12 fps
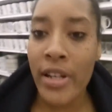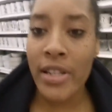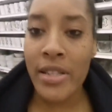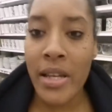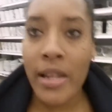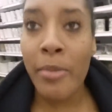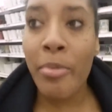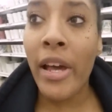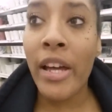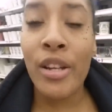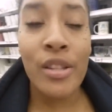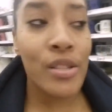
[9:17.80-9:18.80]
trying to find a
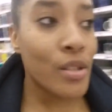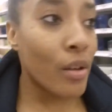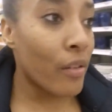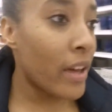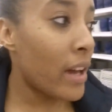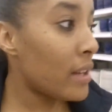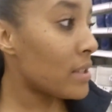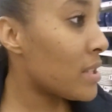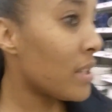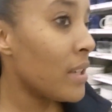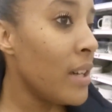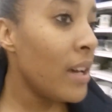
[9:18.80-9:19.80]
daily planner so
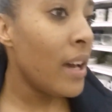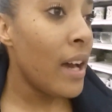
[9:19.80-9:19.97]
that